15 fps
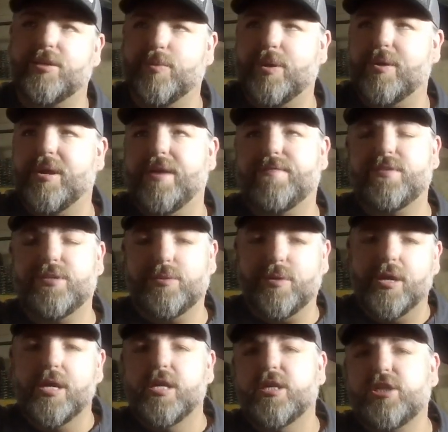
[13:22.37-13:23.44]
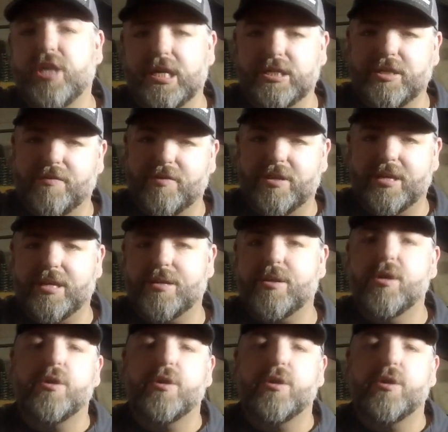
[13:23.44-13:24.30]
We don't have to change everything.